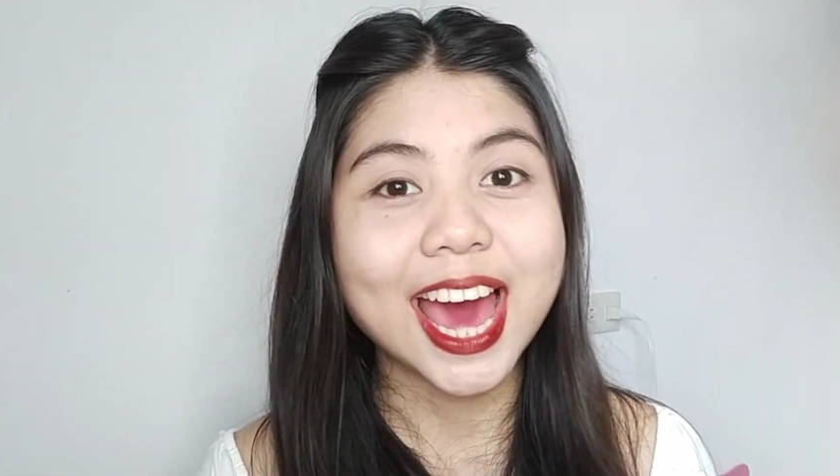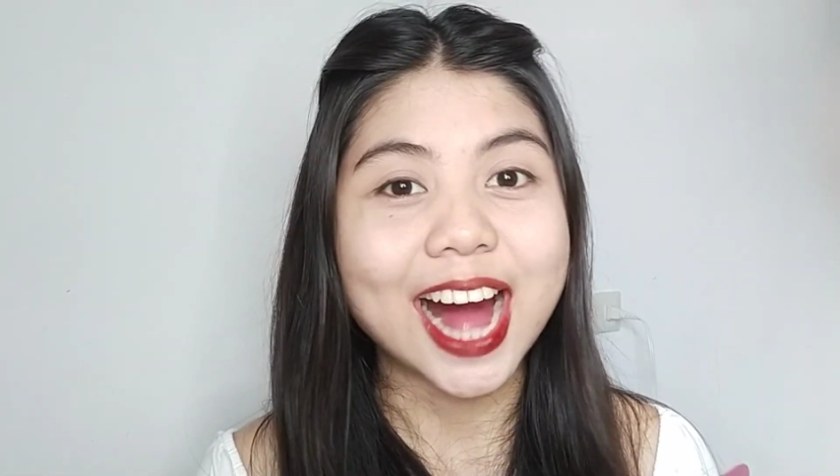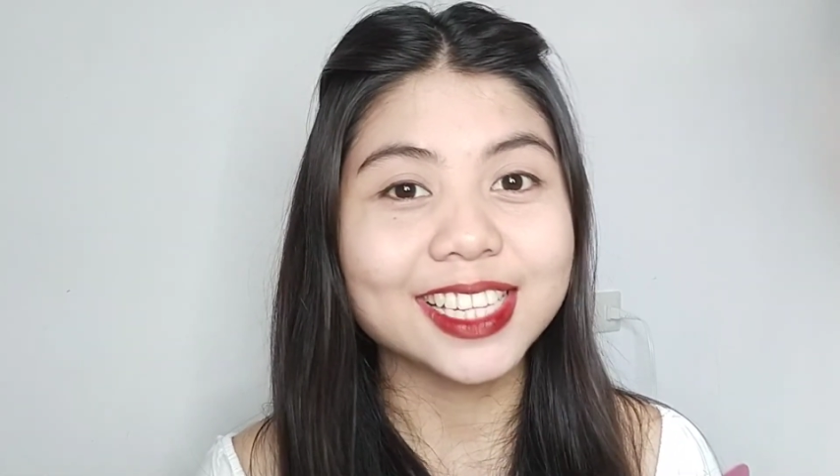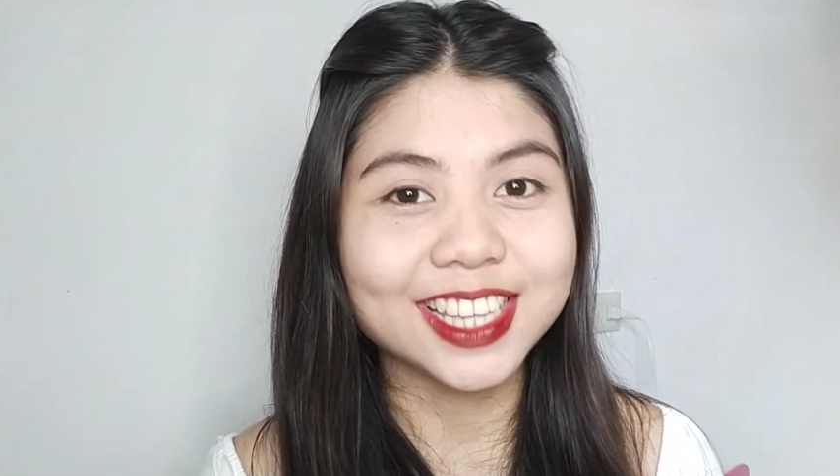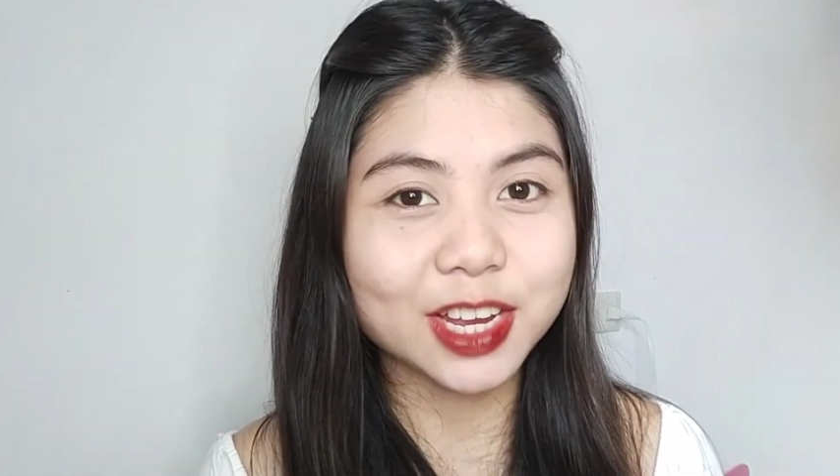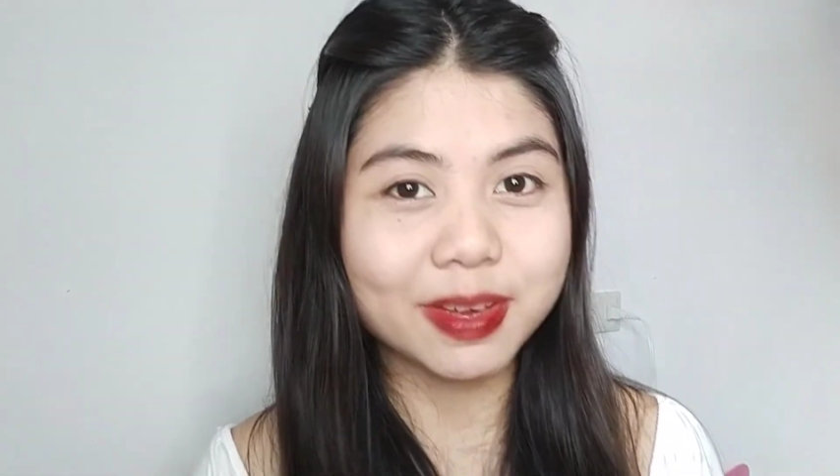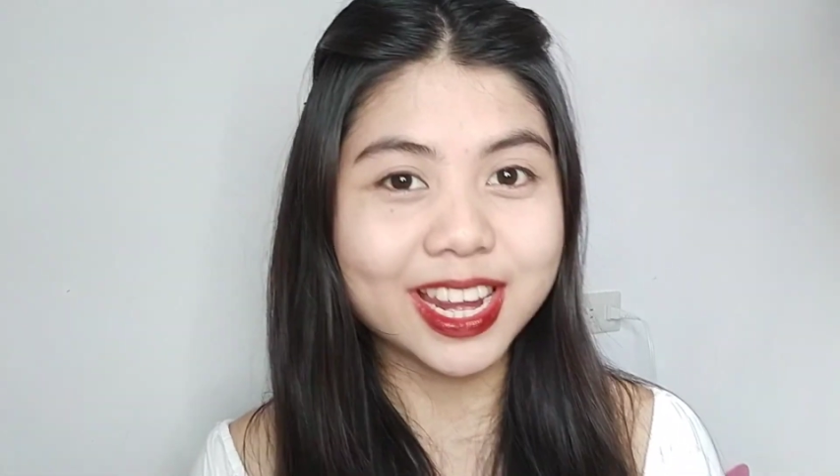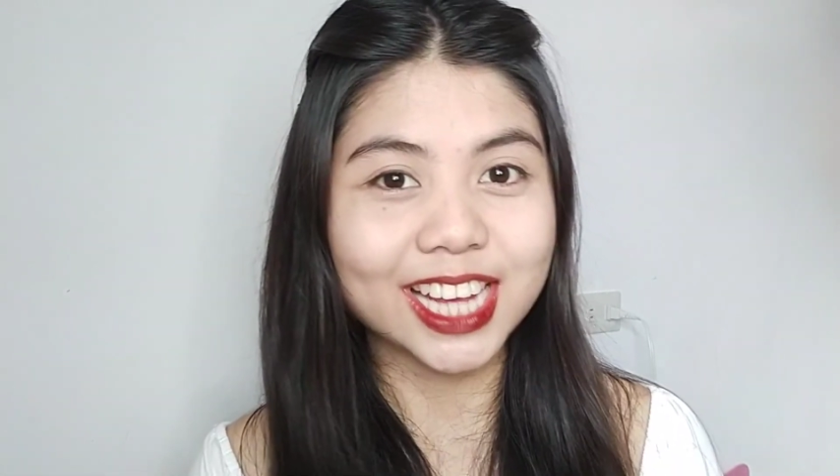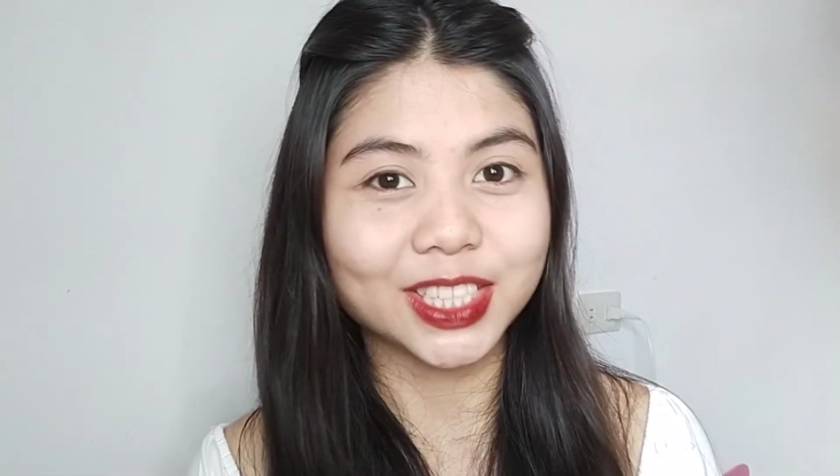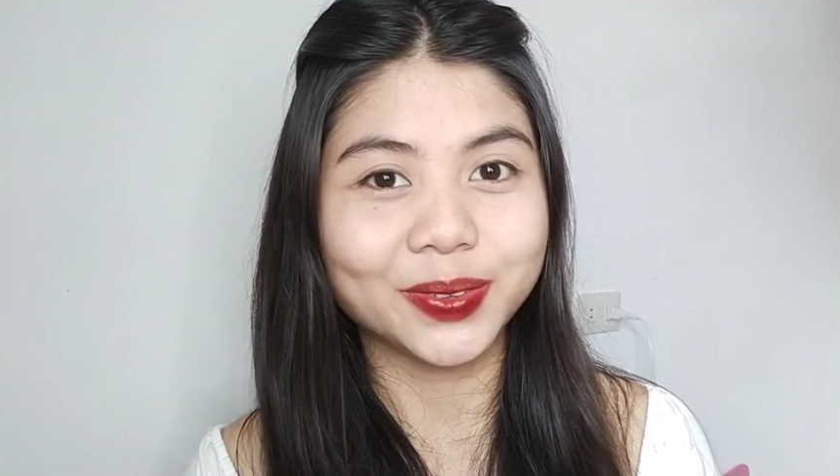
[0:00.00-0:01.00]
I'll see you in my
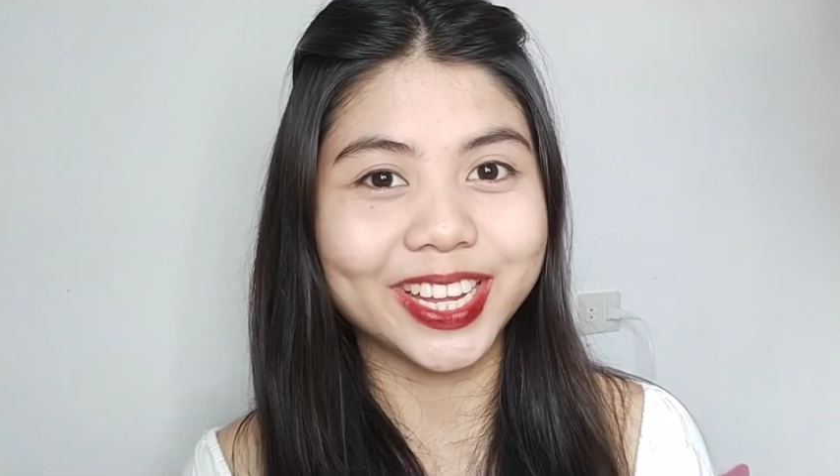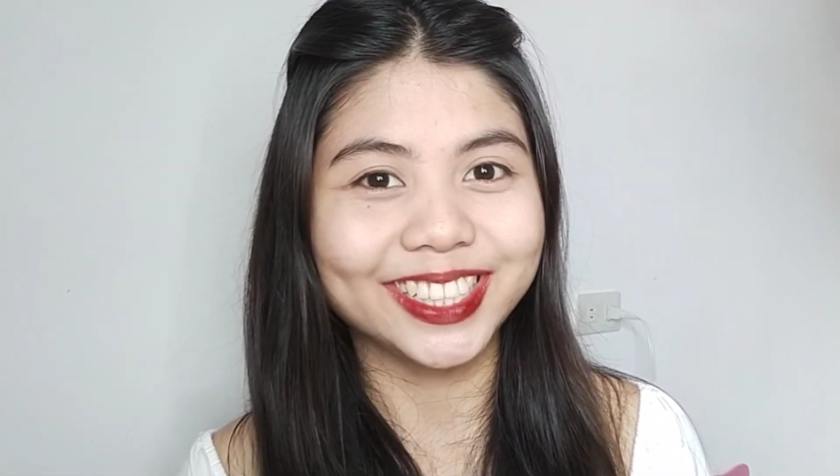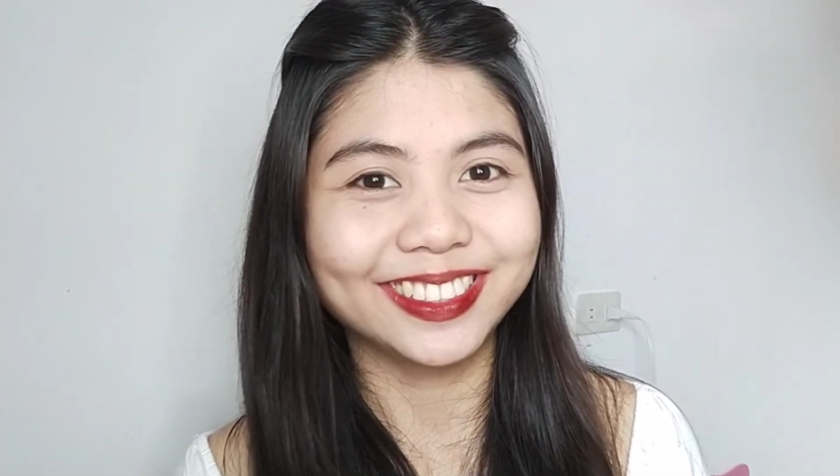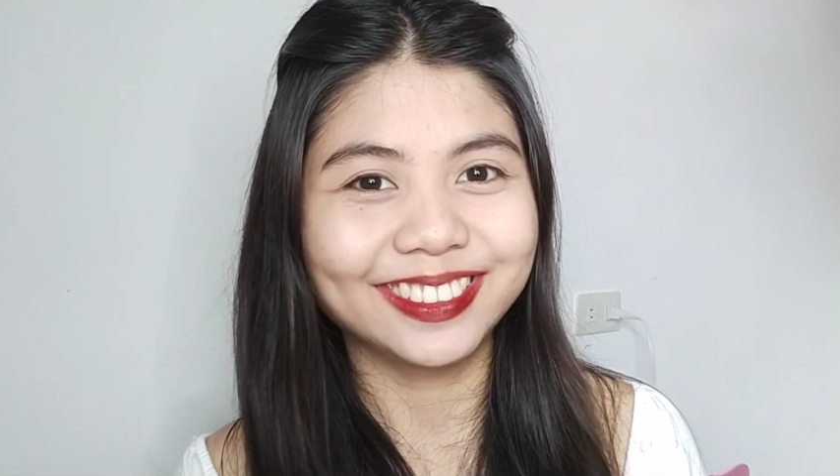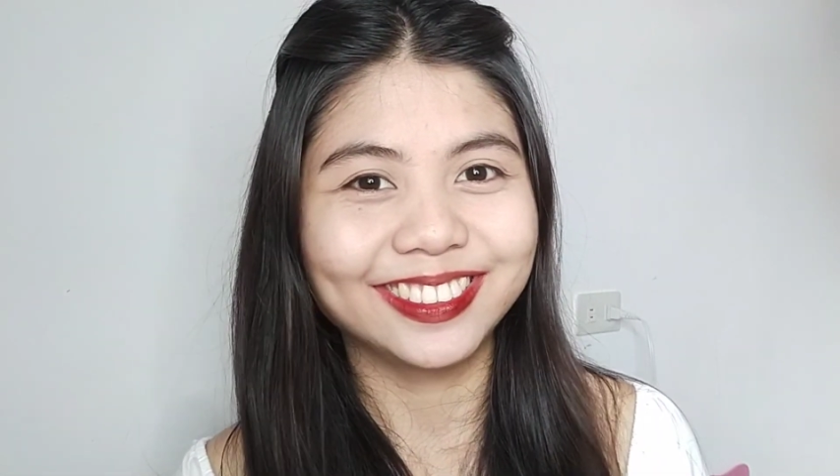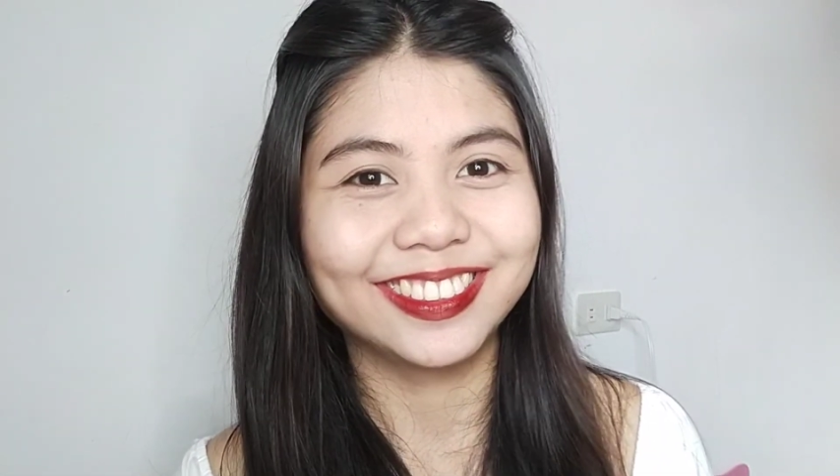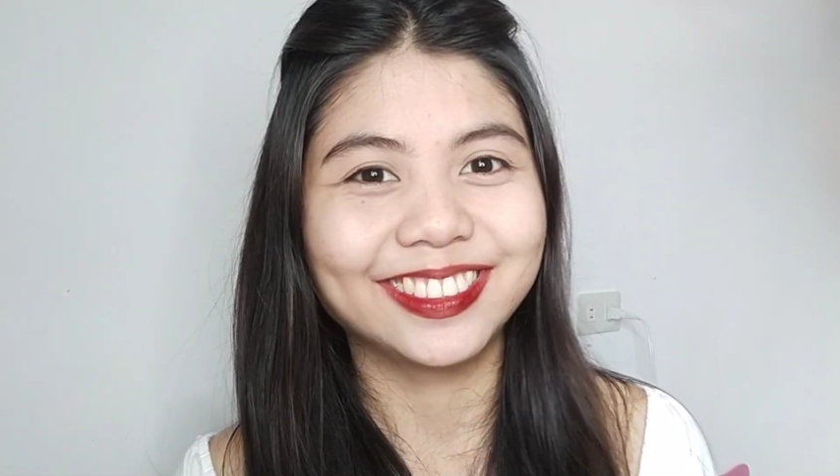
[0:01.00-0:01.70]
next one.